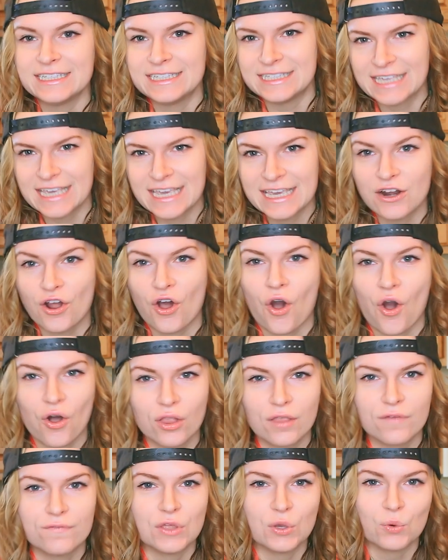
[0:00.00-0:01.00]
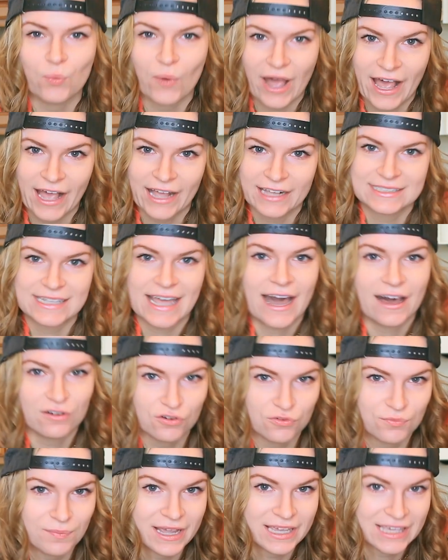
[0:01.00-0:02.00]
get all of the wax out
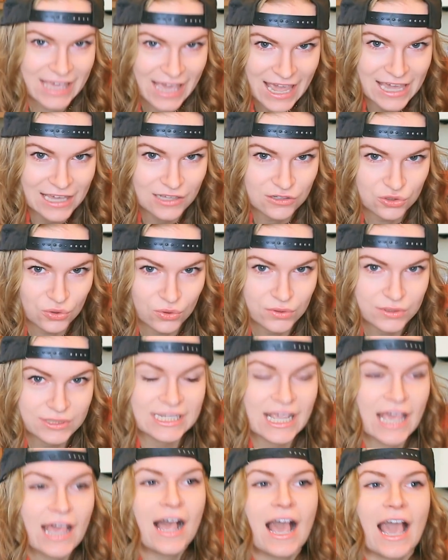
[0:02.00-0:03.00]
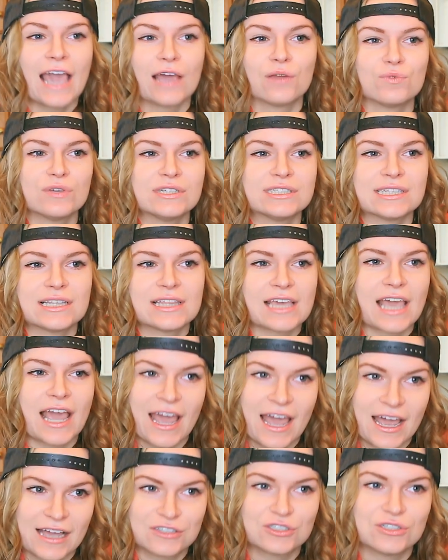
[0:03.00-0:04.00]
of my candles. And recently I
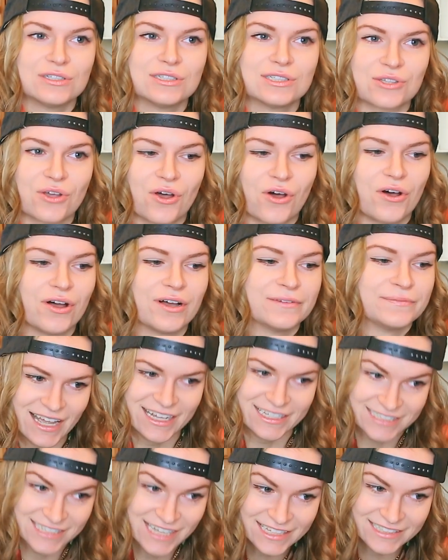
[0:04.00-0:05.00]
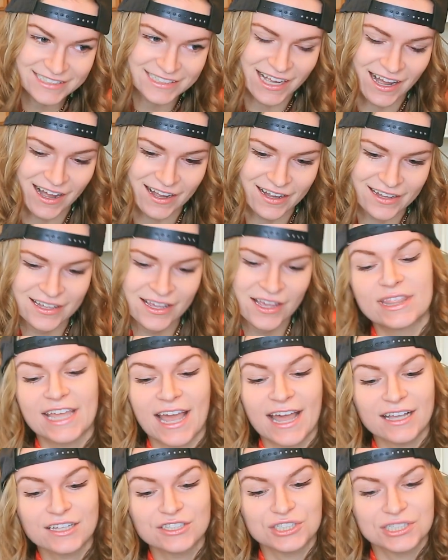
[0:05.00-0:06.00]
actually saw a TikTok. They
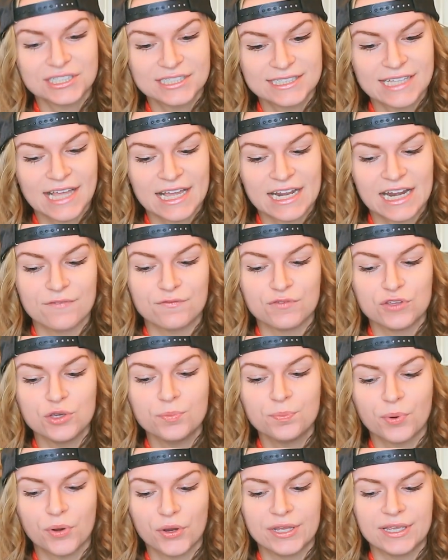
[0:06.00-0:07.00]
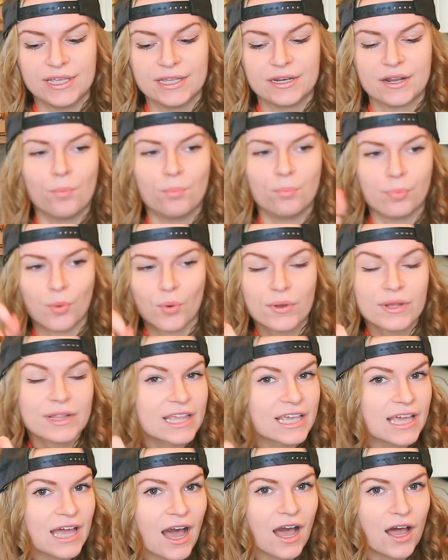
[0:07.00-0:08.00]
actually said if you put
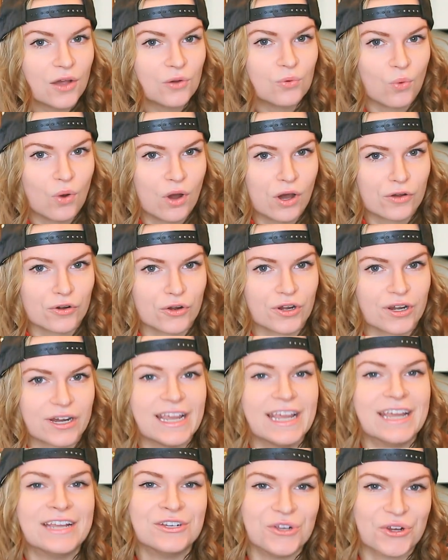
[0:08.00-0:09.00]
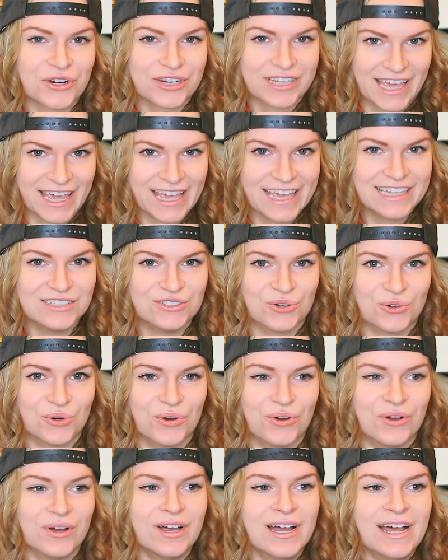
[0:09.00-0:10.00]
boiling hot water in your
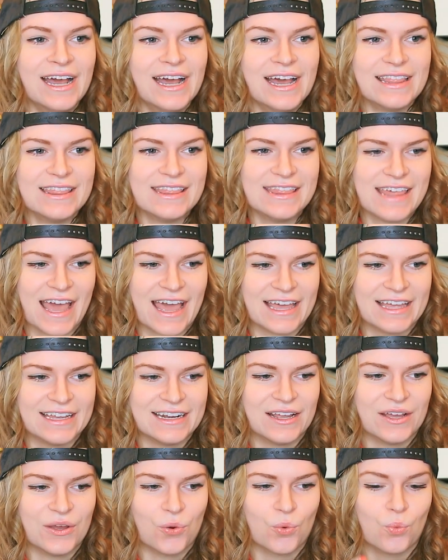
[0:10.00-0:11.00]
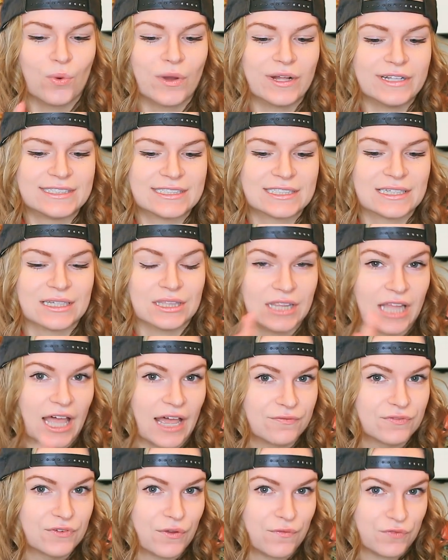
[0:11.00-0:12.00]
candle, then what's
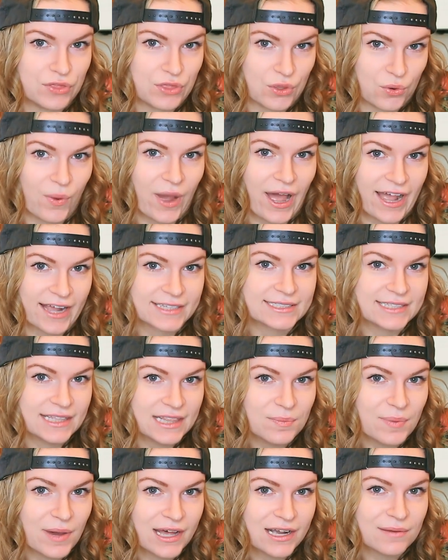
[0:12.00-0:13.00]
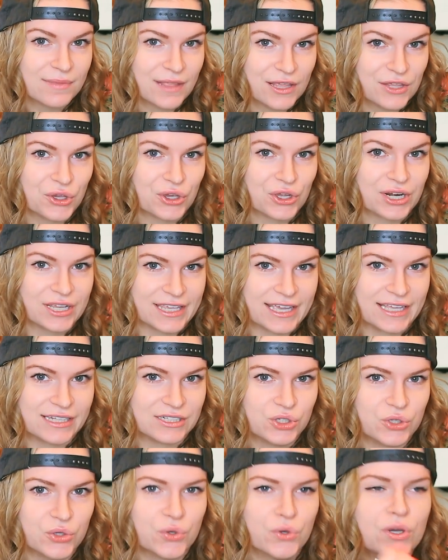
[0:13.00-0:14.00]
left of the wax in the bottom that you couldn't get
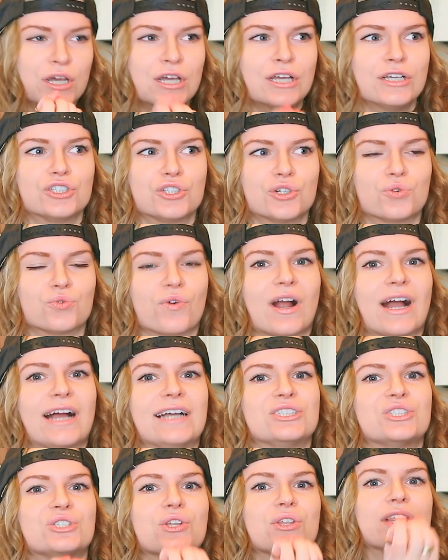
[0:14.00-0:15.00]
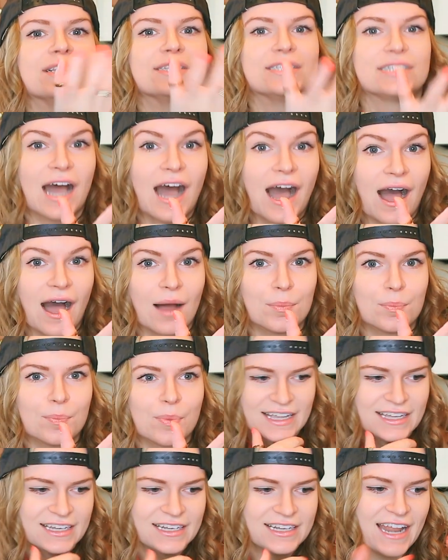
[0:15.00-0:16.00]
to should rise to the top.
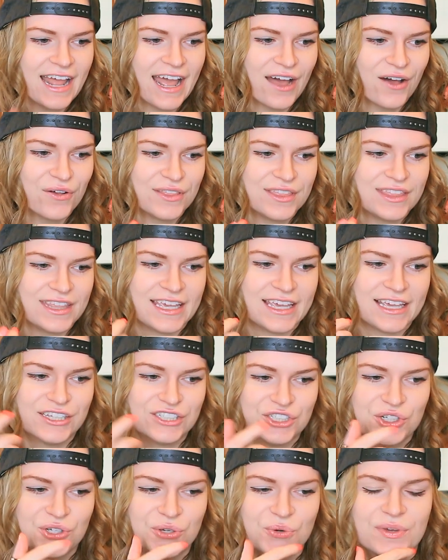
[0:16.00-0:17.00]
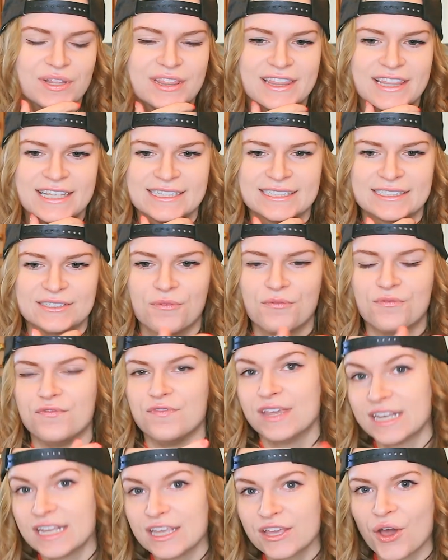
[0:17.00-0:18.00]
Now, the issue with this
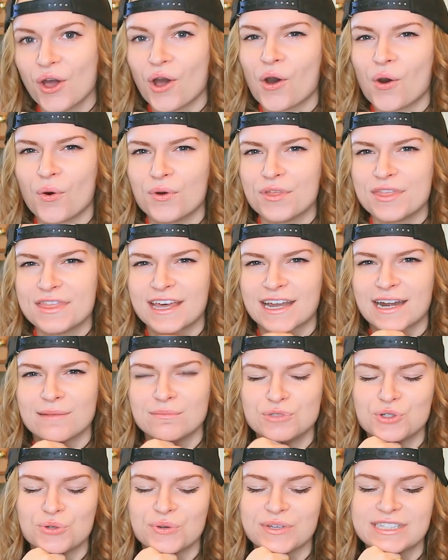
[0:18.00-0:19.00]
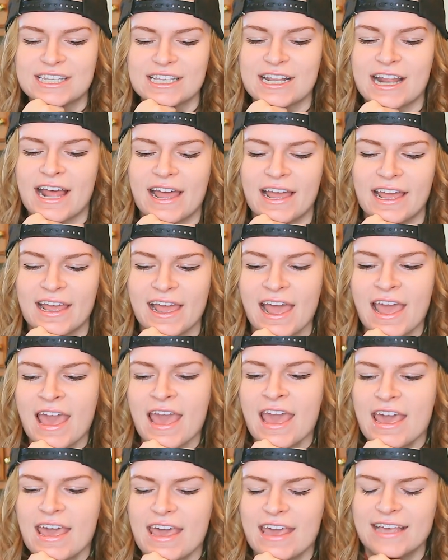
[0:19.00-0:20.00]
video that I'm doing today
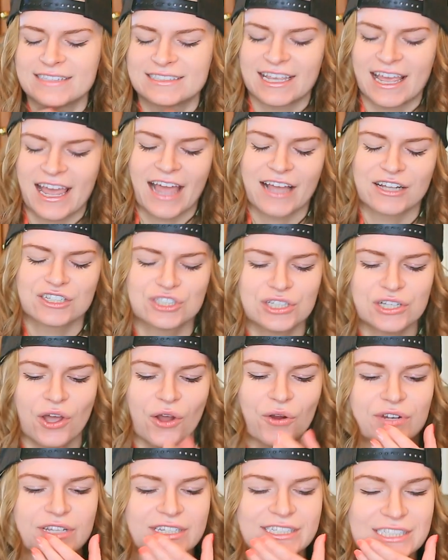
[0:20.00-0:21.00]
is I actually already